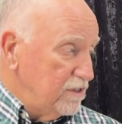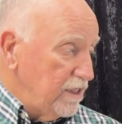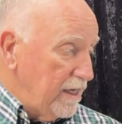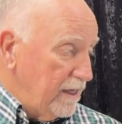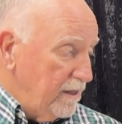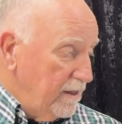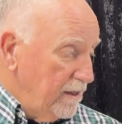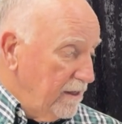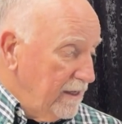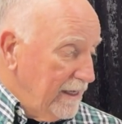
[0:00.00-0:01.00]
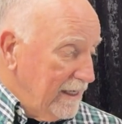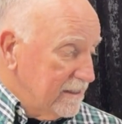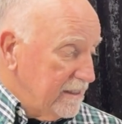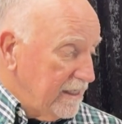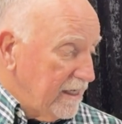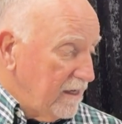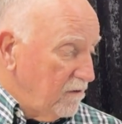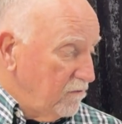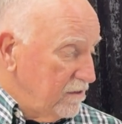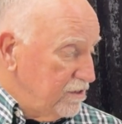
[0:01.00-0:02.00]
J. Exige
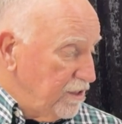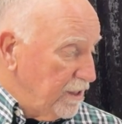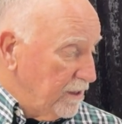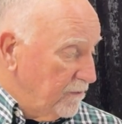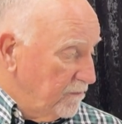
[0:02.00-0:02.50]
with a G.